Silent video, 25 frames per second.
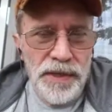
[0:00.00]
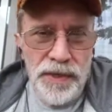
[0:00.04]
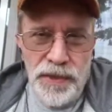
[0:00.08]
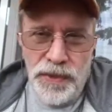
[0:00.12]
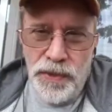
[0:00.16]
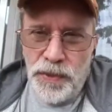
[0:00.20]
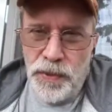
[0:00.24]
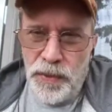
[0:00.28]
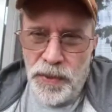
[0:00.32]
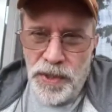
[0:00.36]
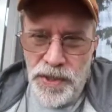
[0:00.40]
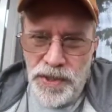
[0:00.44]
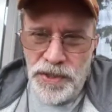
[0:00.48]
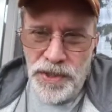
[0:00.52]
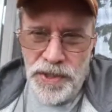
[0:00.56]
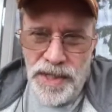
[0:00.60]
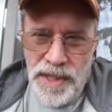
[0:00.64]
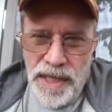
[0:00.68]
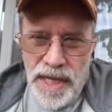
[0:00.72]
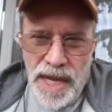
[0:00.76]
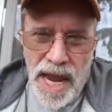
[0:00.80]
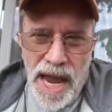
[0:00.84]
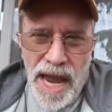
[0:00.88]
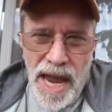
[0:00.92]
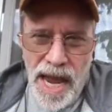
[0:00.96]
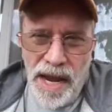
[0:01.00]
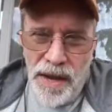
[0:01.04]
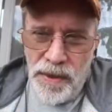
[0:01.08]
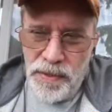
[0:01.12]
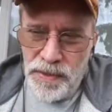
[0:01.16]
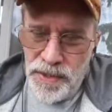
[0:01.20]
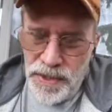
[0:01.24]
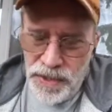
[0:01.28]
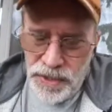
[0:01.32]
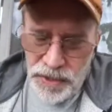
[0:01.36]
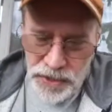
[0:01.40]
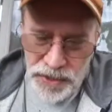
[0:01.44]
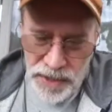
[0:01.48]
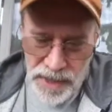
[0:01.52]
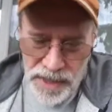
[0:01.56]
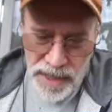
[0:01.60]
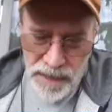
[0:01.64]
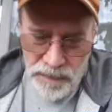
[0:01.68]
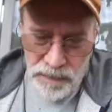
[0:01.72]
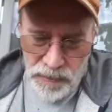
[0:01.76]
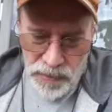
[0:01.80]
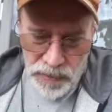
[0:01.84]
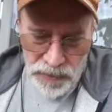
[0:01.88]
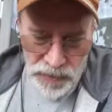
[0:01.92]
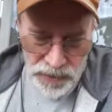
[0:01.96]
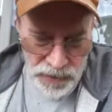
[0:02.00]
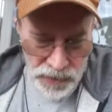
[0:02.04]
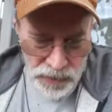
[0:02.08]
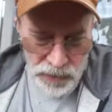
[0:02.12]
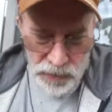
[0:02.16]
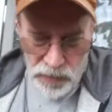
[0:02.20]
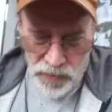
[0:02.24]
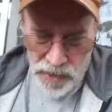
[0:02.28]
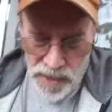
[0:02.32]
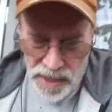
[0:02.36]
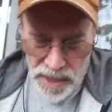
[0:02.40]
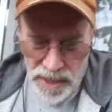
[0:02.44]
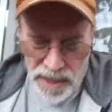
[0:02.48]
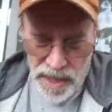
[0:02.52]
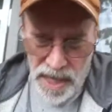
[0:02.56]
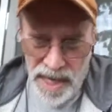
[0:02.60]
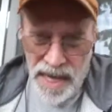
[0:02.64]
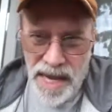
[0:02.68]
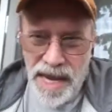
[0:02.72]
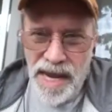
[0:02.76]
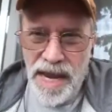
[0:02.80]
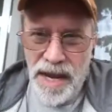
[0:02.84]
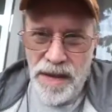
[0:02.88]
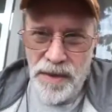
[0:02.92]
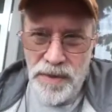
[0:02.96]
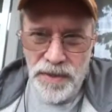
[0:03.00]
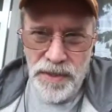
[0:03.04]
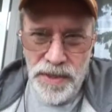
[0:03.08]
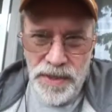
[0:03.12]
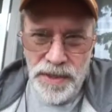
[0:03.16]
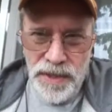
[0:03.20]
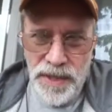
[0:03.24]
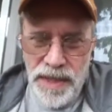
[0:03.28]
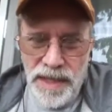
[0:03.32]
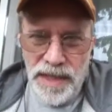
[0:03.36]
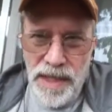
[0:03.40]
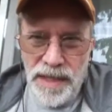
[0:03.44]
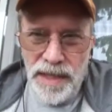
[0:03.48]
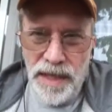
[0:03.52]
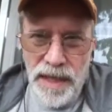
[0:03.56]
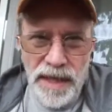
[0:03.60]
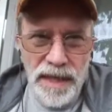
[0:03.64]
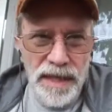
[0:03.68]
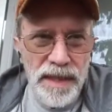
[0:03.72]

Trusting how these samples are run, how they're done,